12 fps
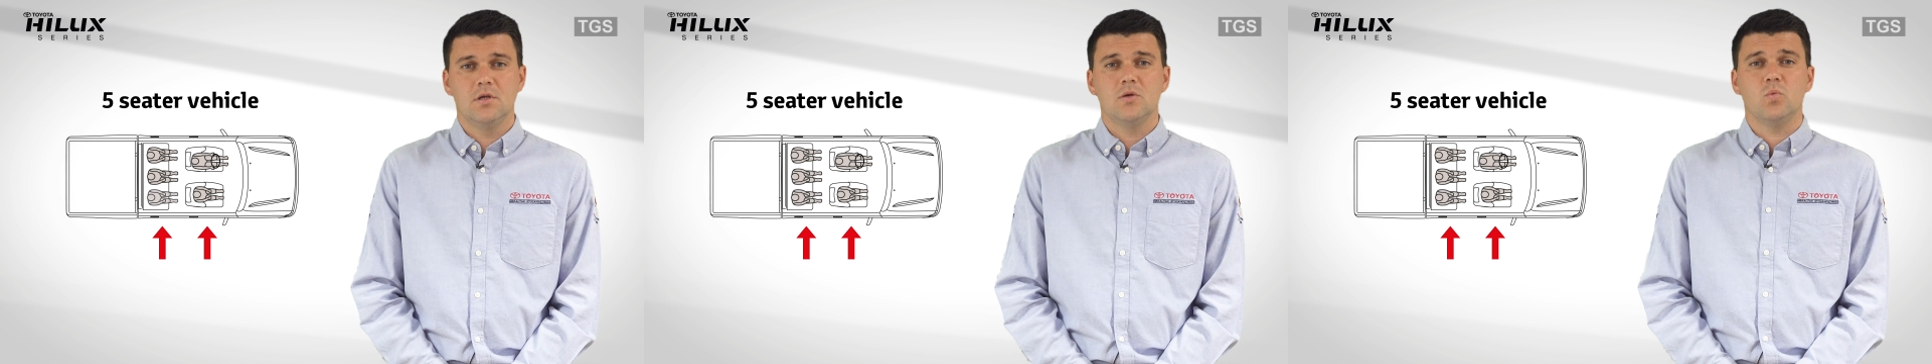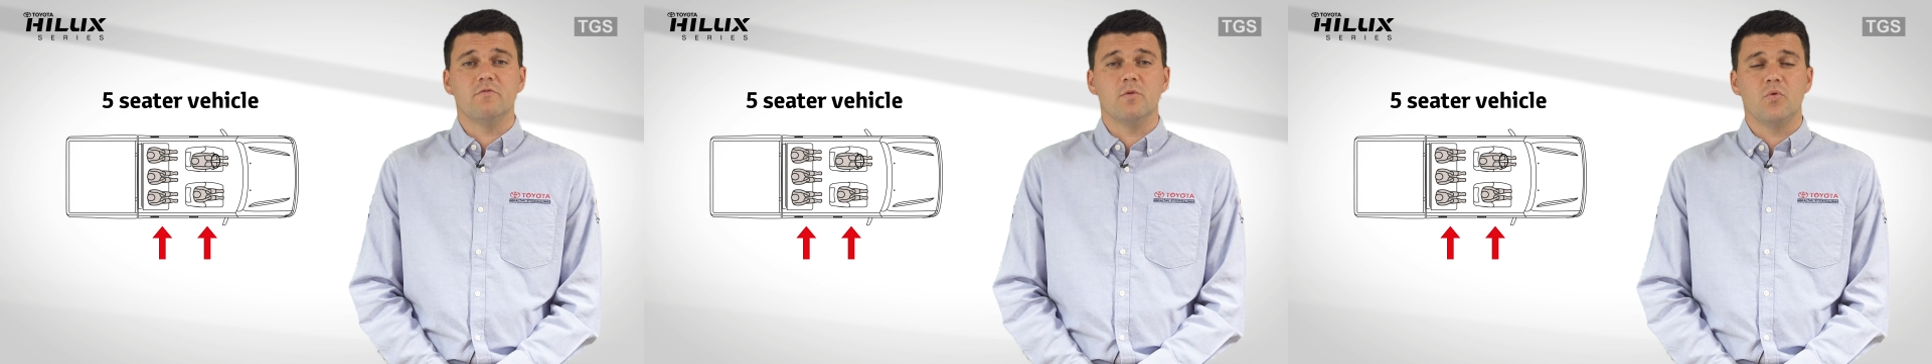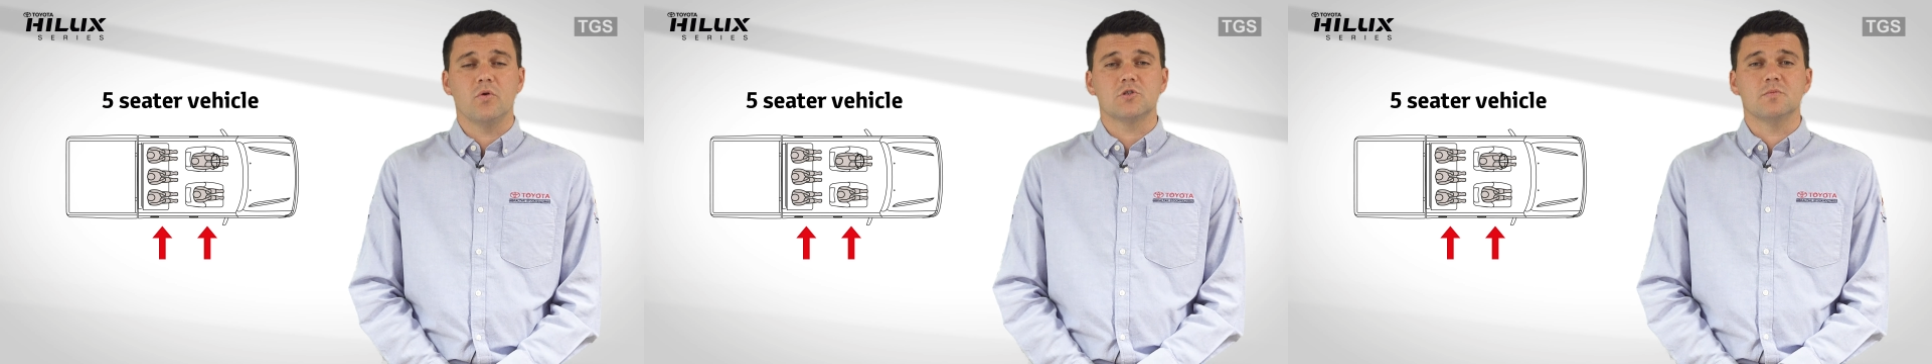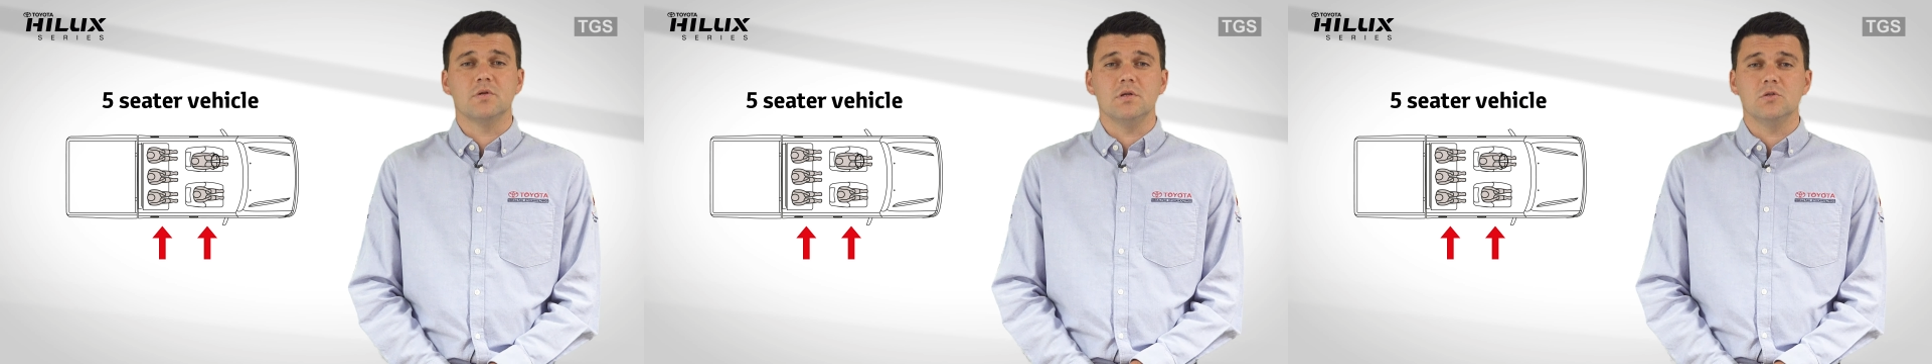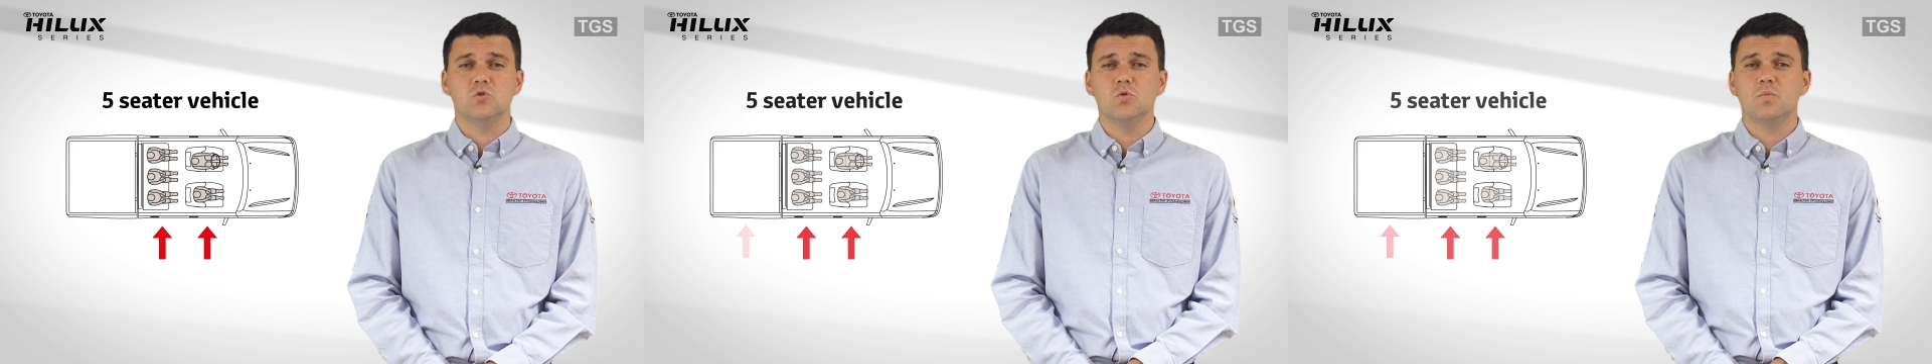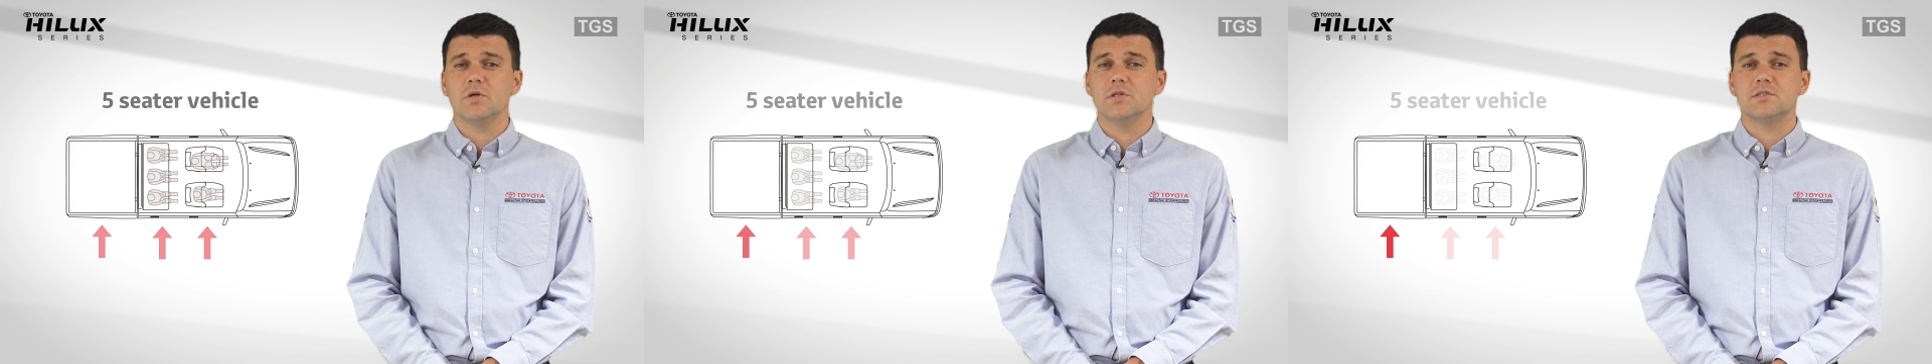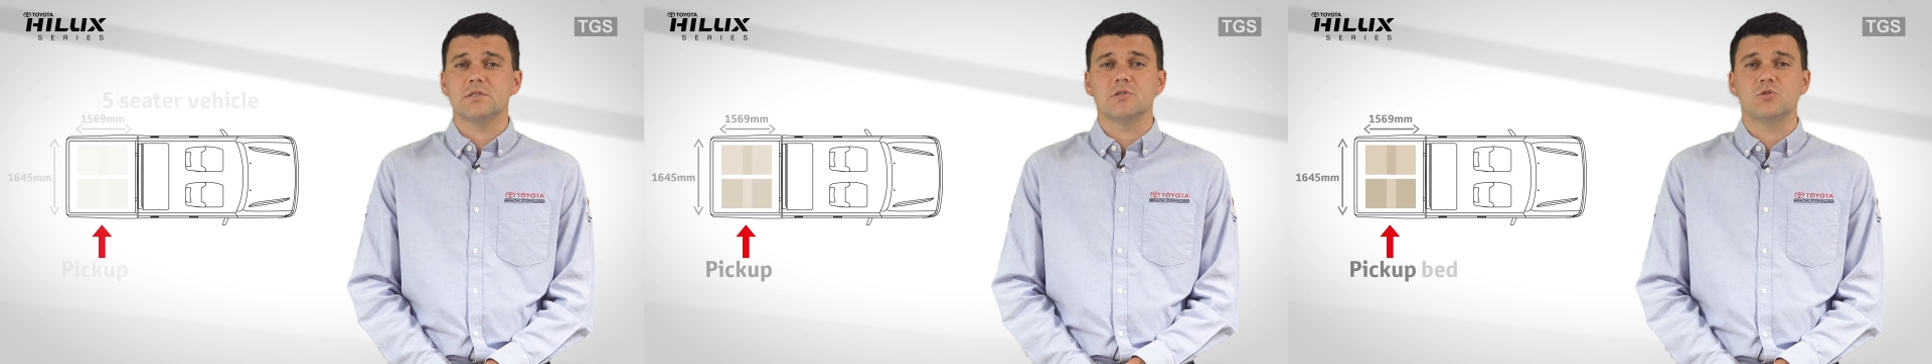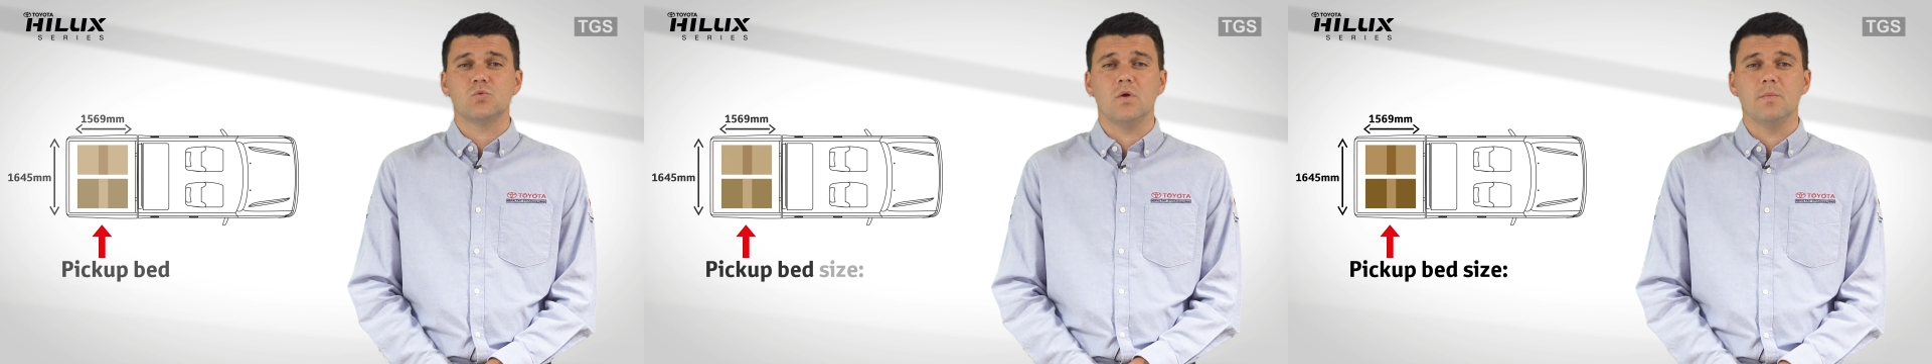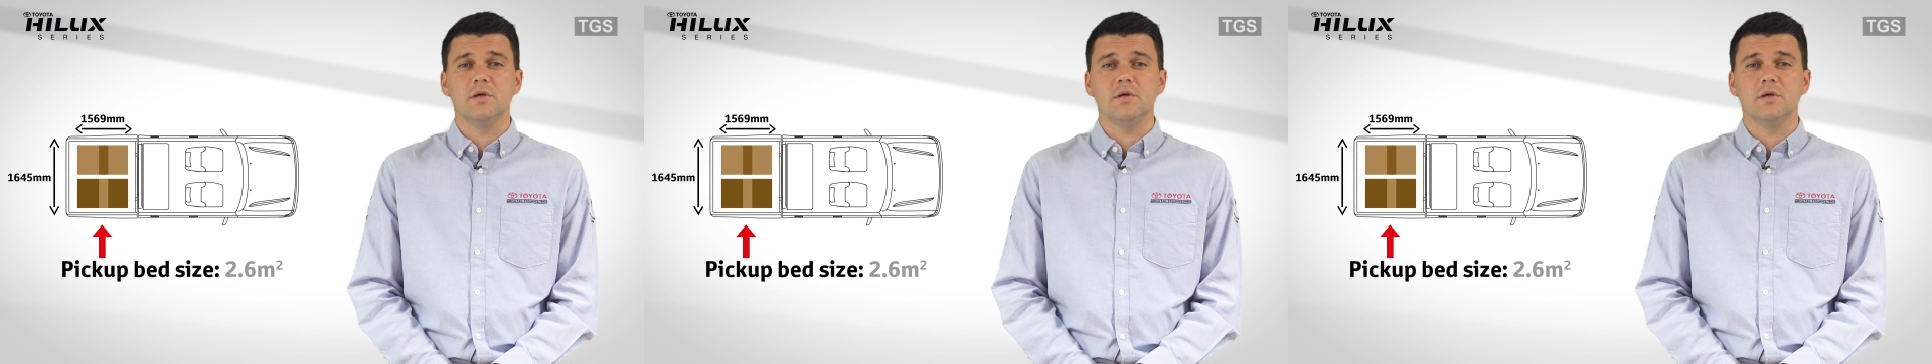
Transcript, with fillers: with approximately two point six square